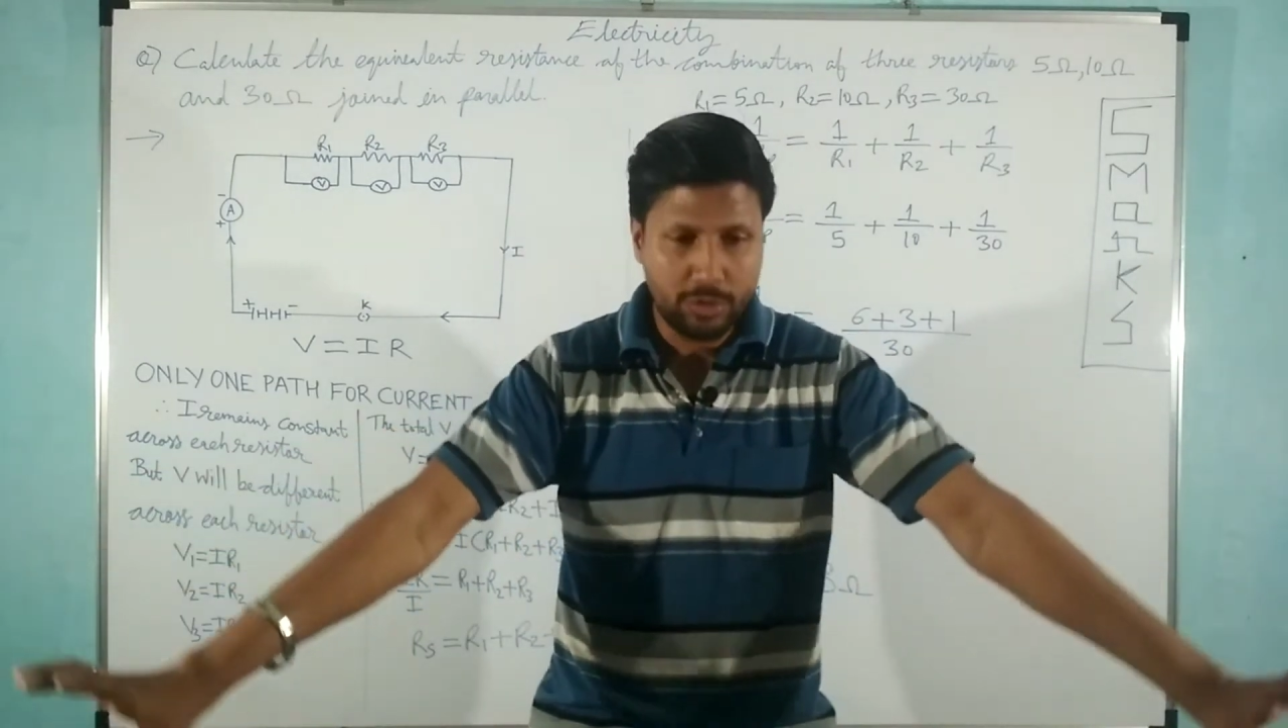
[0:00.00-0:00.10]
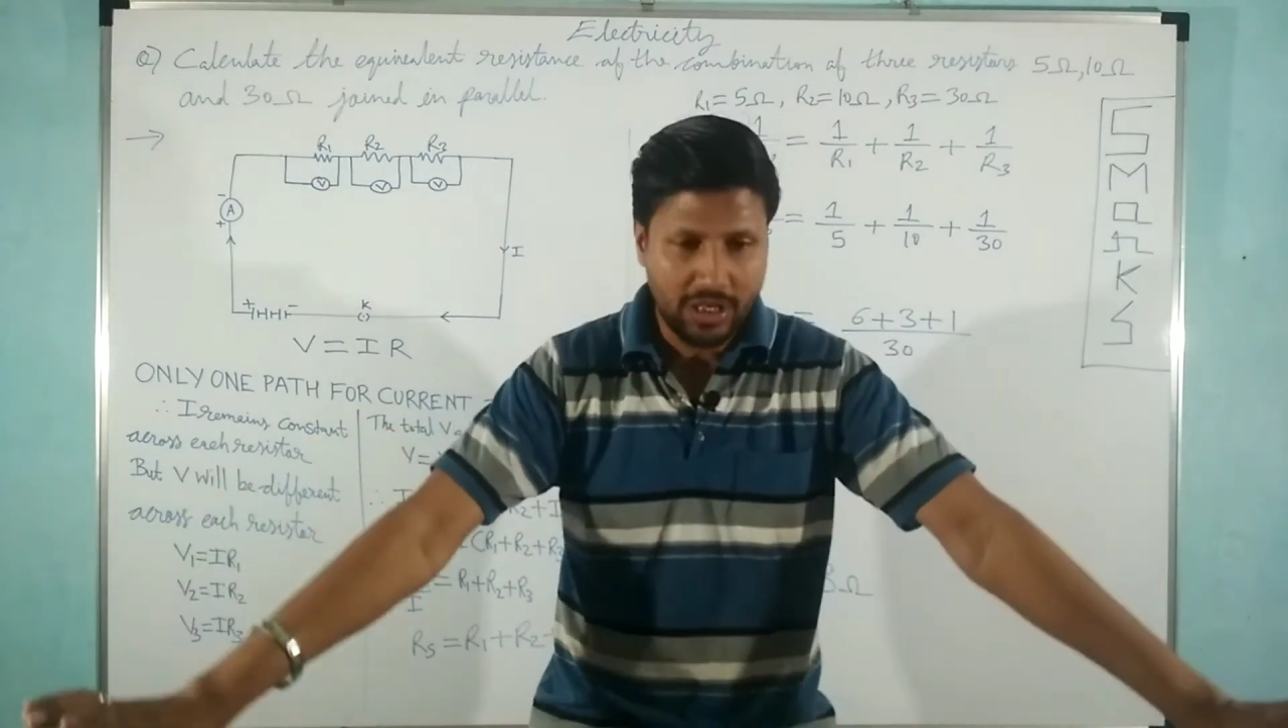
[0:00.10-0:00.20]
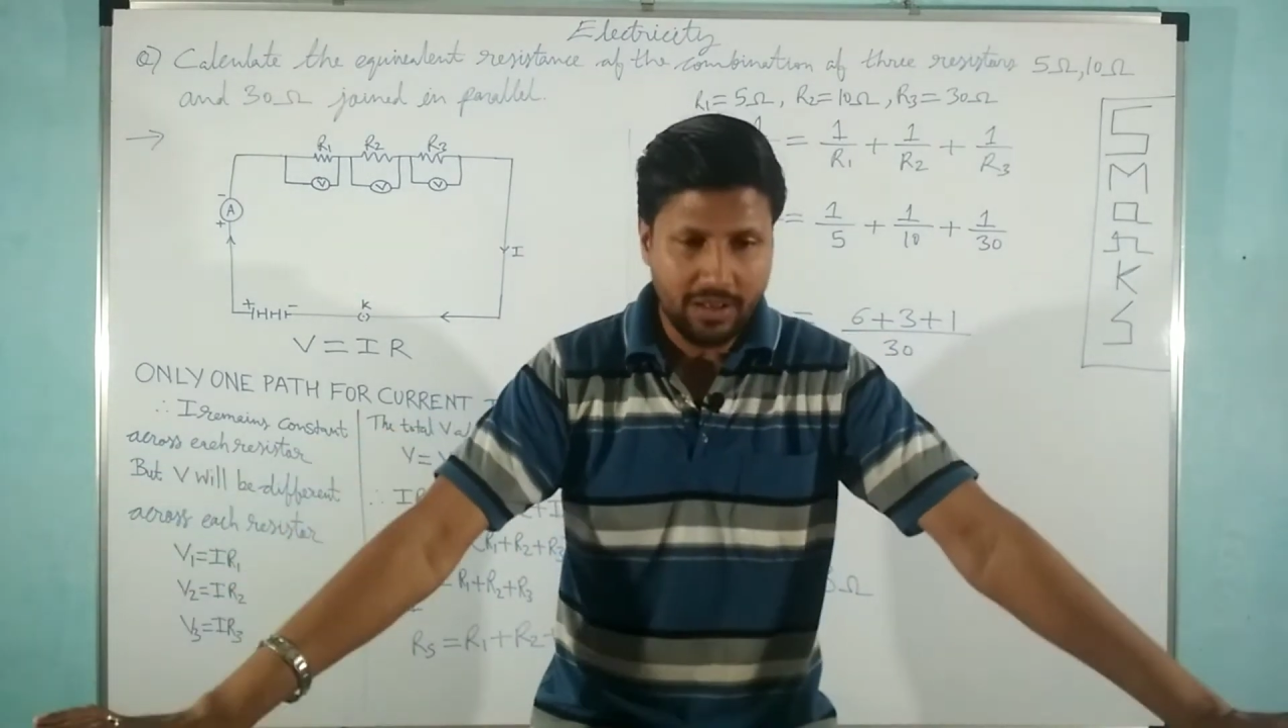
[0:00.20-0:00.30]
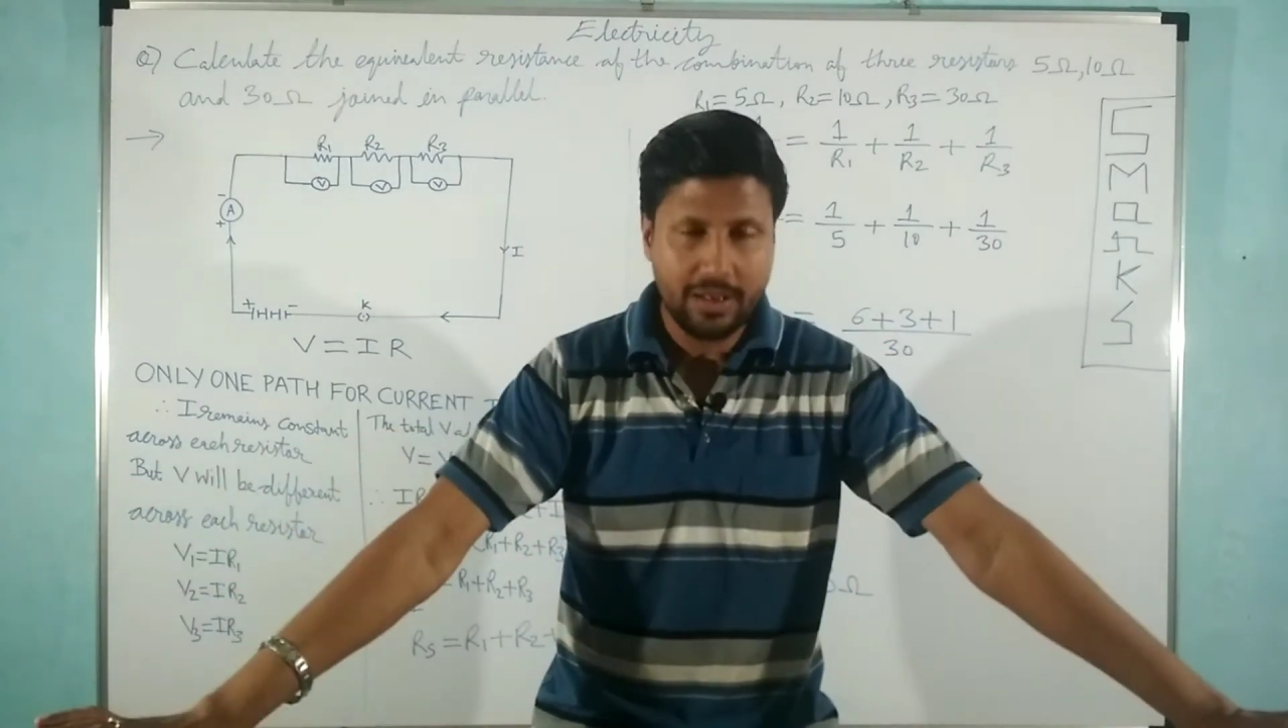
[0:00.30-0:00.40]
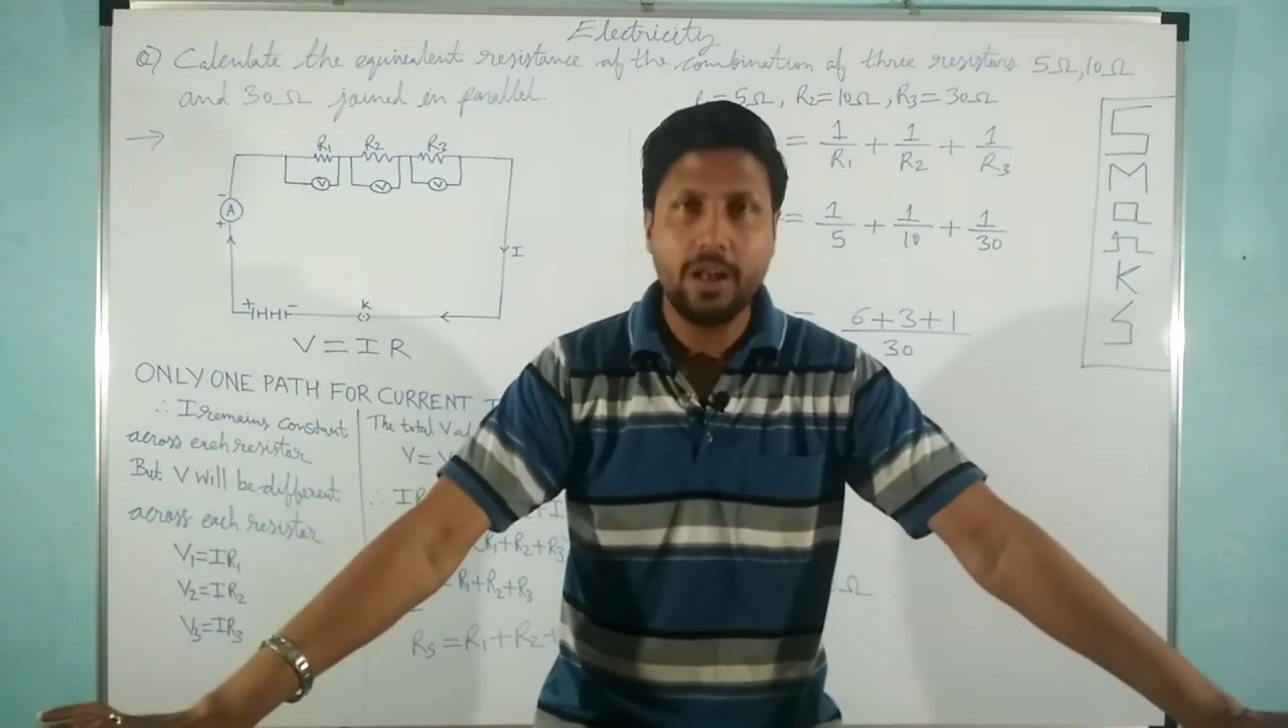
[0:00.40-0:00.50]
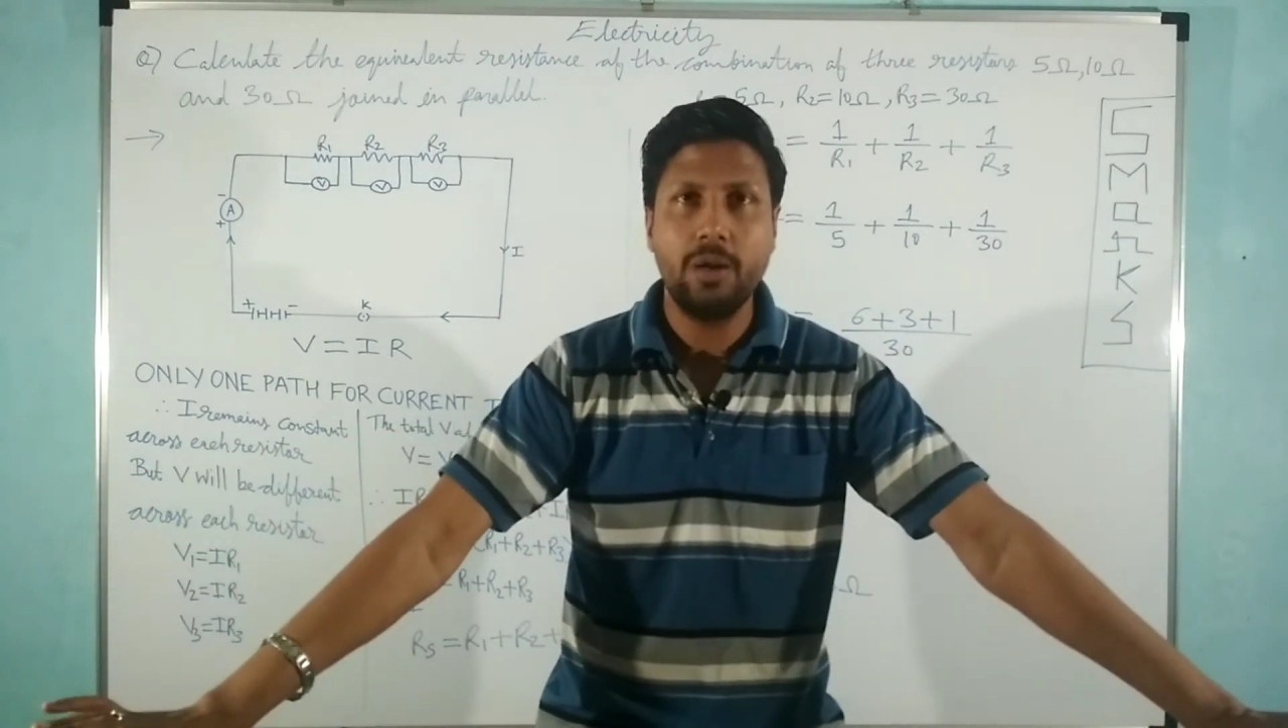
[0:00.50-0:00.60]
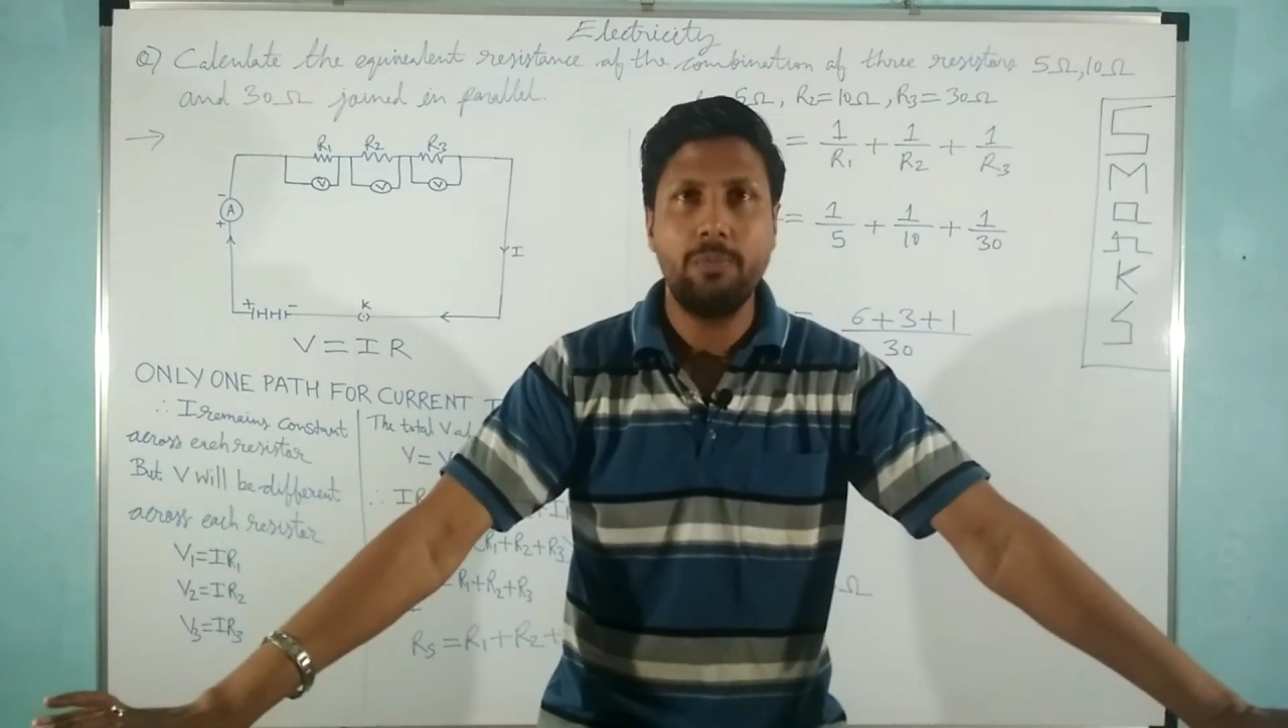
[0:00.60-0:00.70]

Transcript: the